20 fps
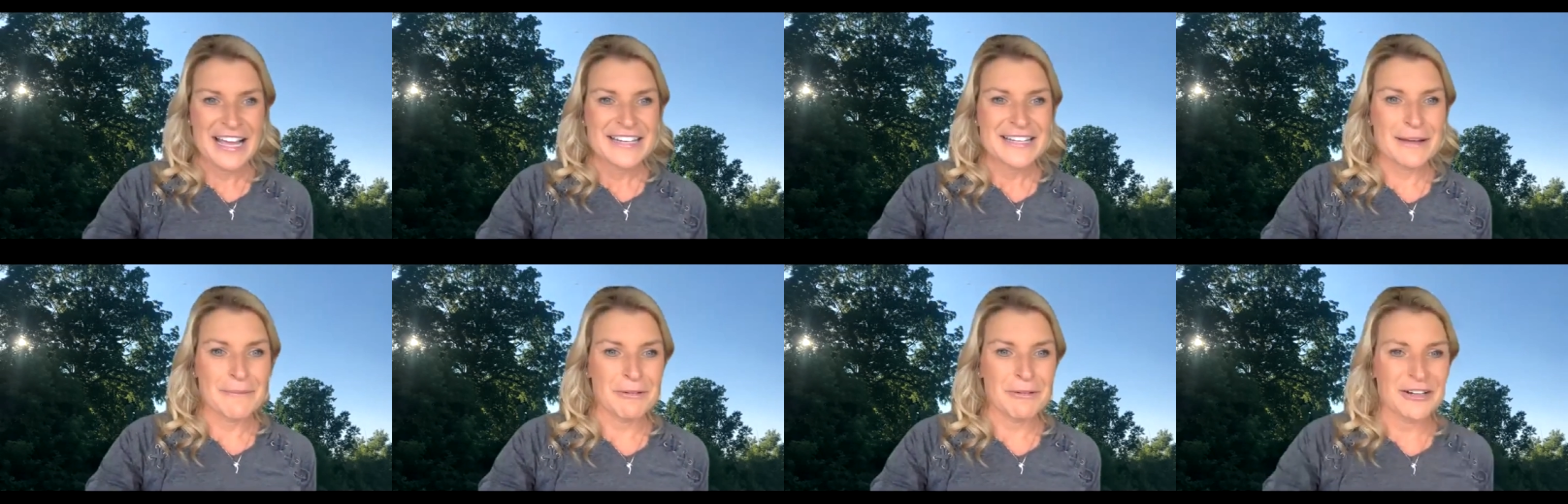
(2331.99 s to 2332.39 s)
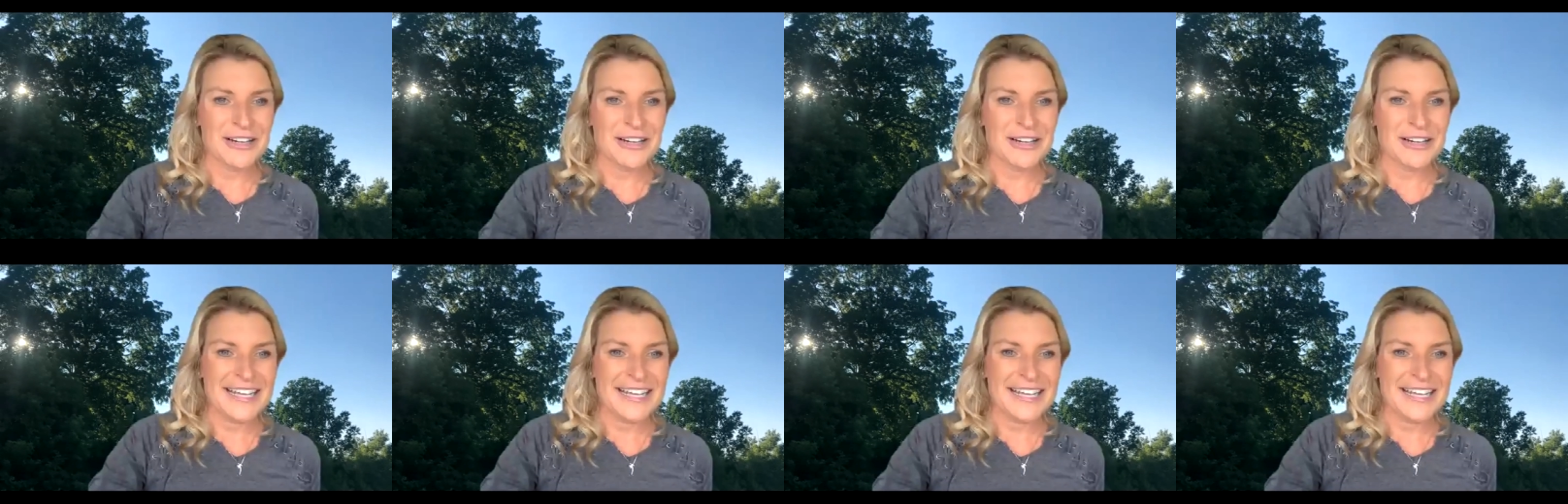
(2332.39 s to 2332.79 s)
Number
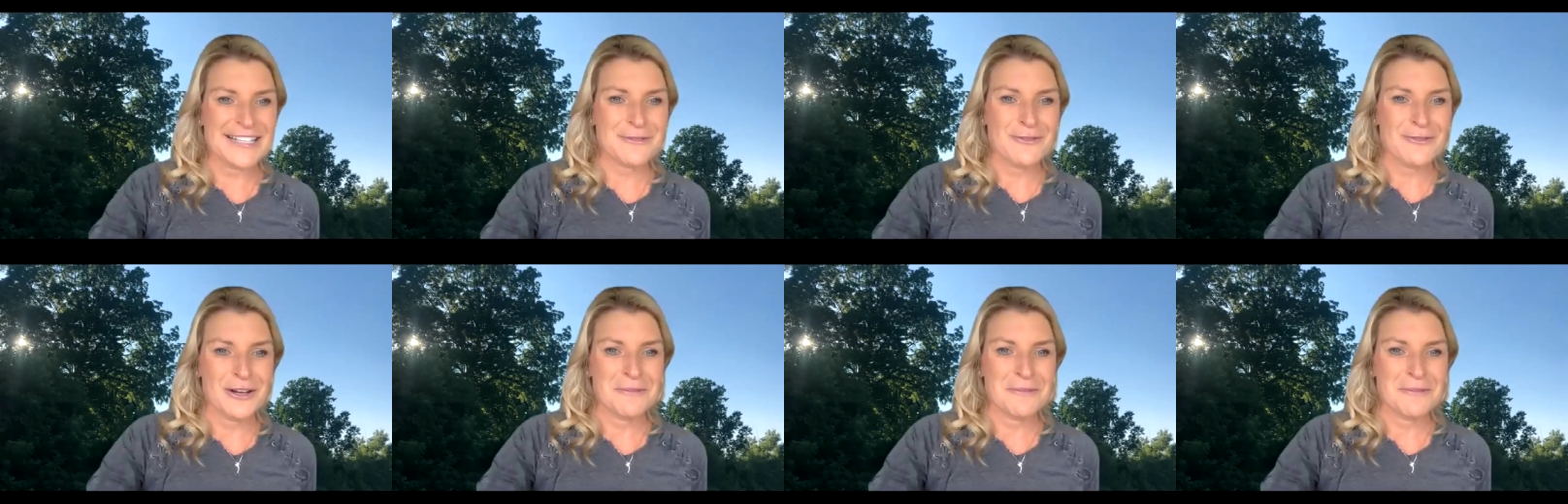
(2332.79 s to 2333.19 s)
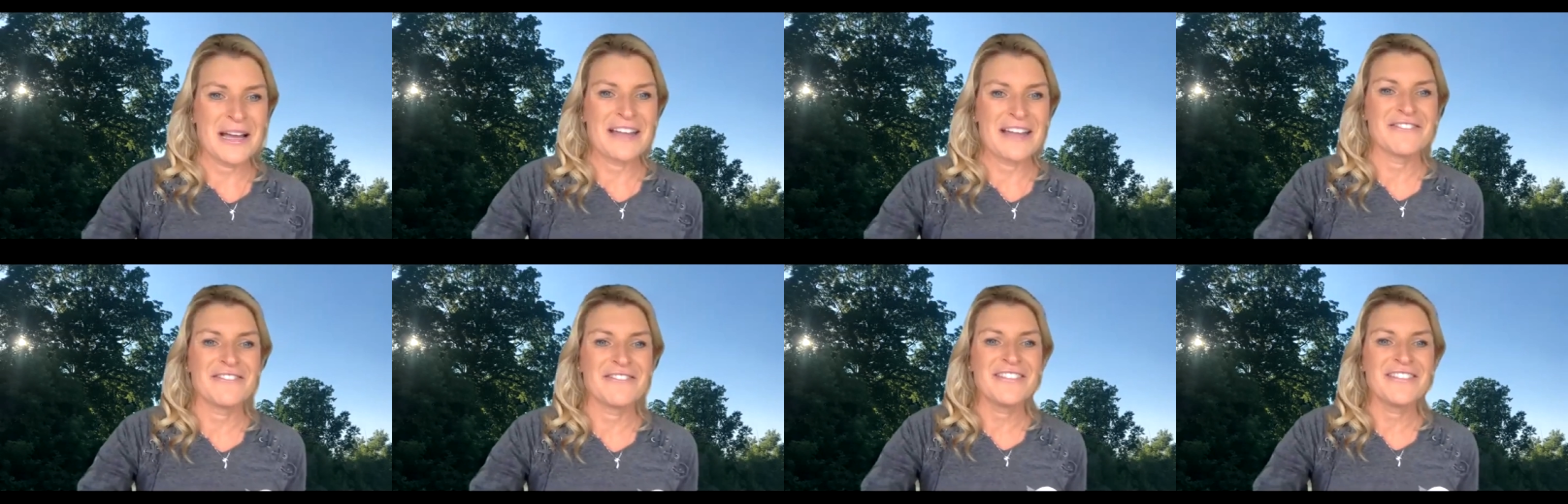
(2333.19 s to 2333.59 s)
nine is one of
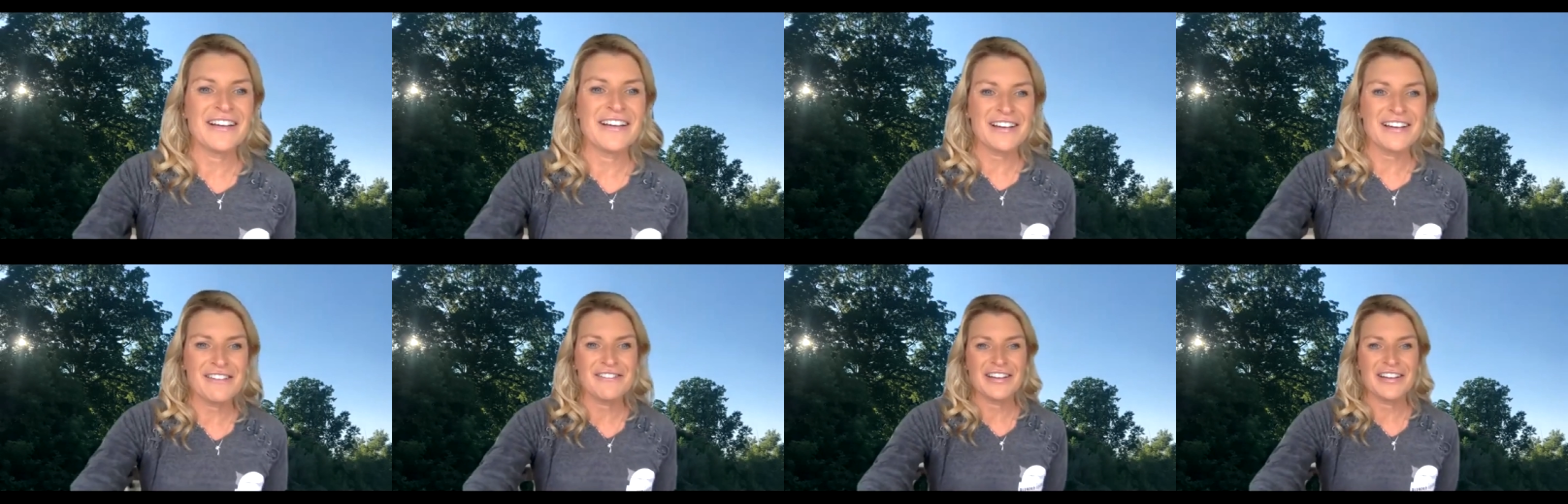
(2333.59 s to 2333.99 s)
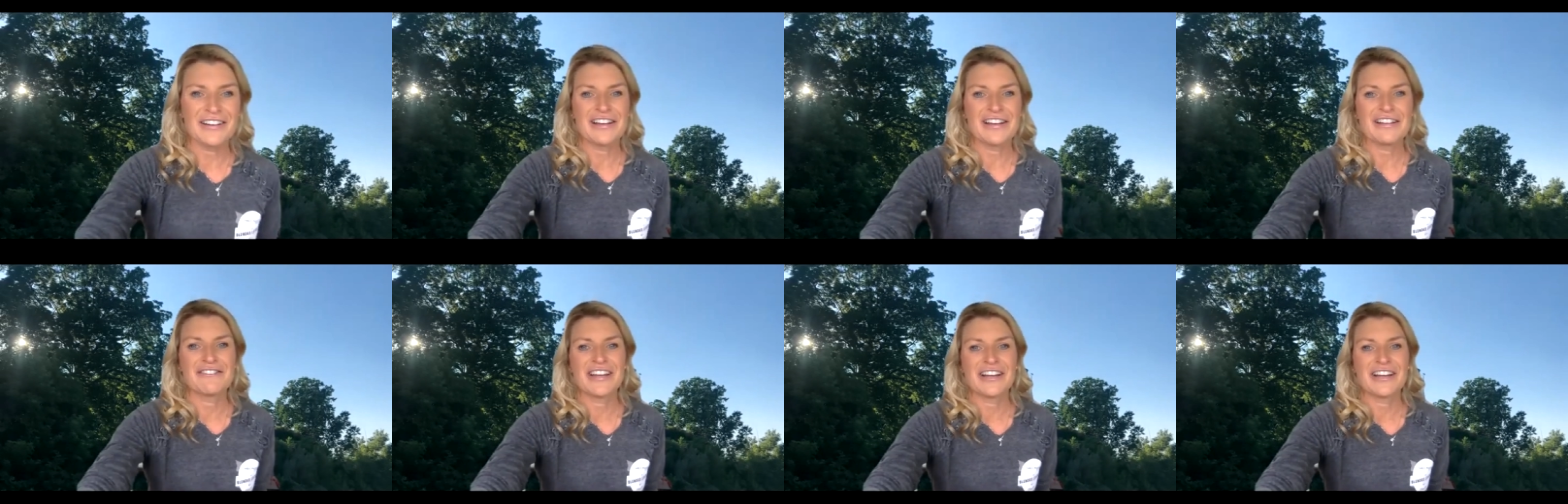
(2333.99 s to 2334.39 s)
my very,
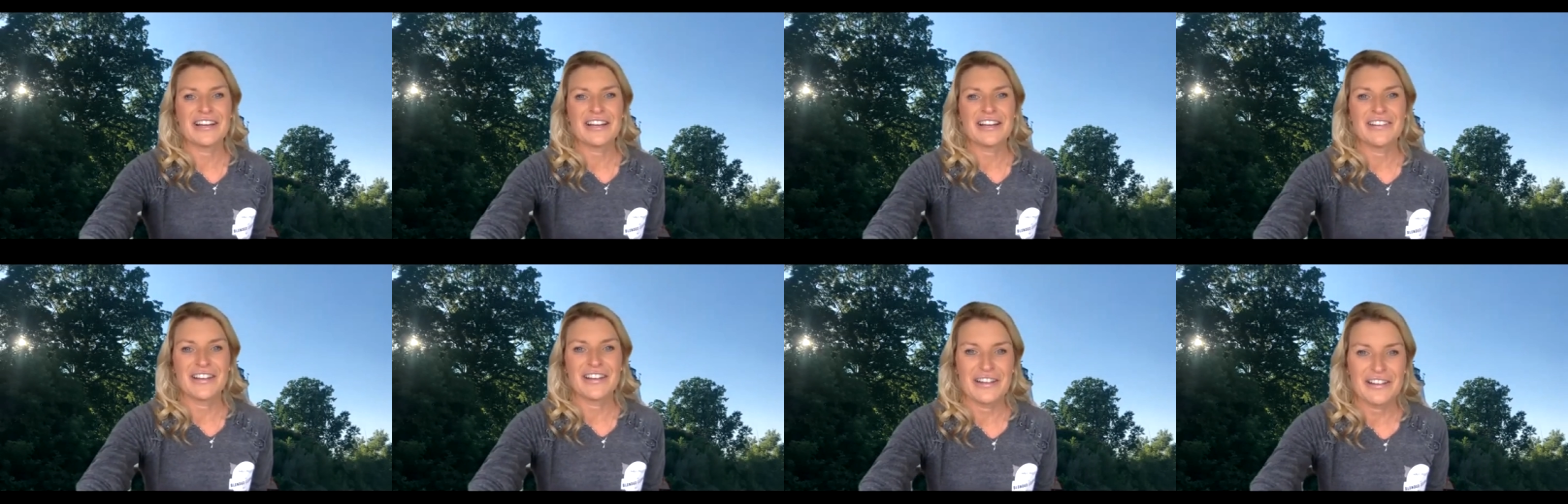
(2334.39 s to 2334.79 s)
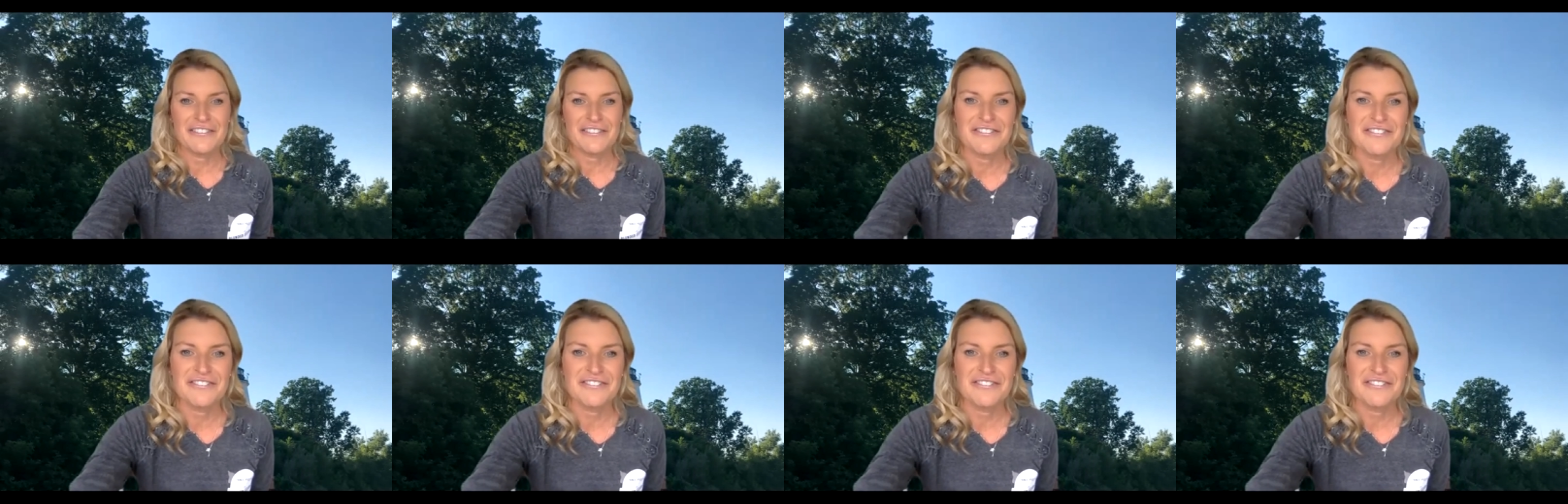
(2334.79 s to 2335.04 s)
very, very, very